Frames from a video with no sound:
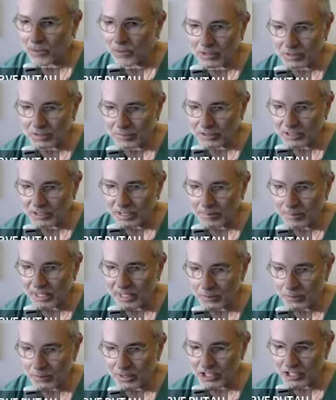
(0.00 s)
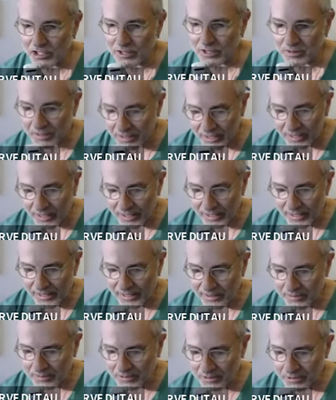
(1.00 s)
most of the time migration,
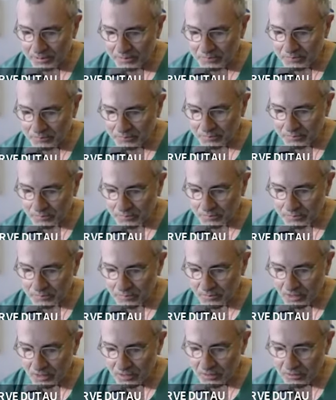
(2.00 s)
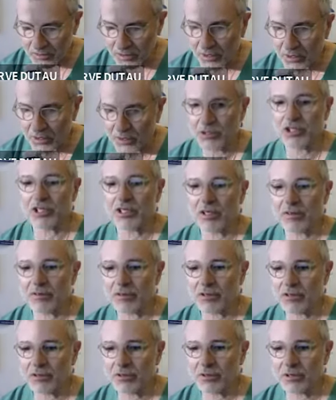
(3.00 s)
and the conclusion of
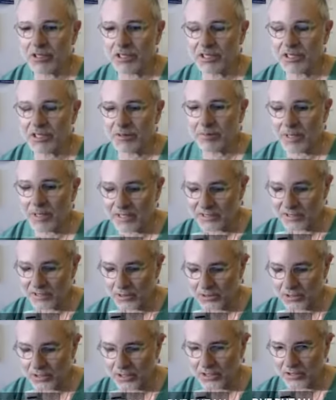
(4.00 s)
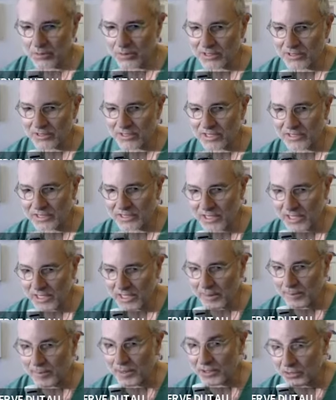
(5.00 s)
the study by the authors was that they
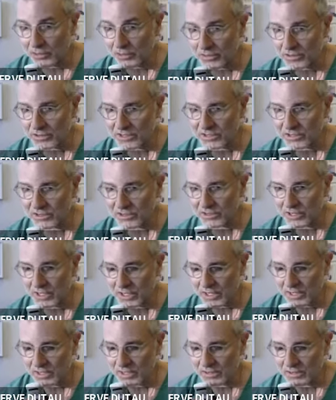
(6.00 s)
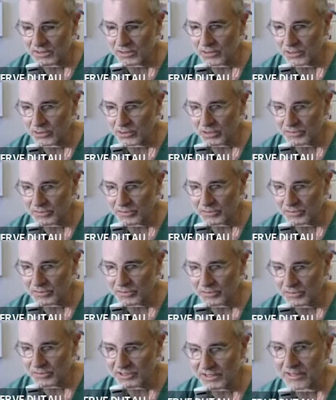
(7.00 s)
abandoned the use of
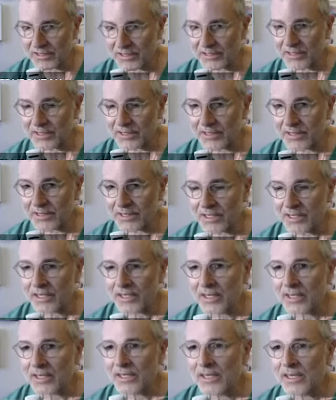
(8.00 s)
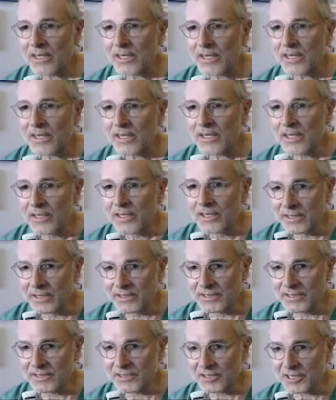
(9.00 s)
this stent in
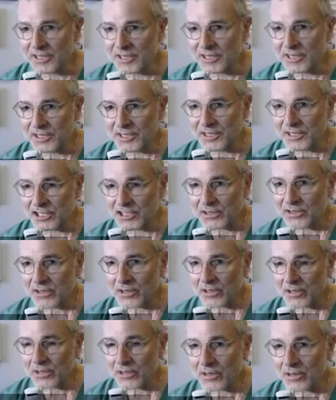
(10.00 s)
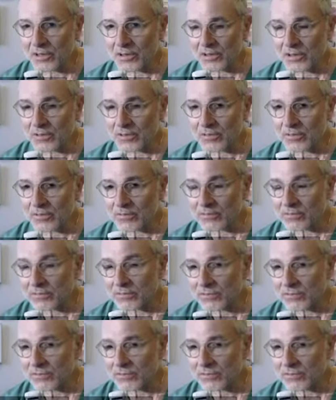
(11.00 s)
this indication. So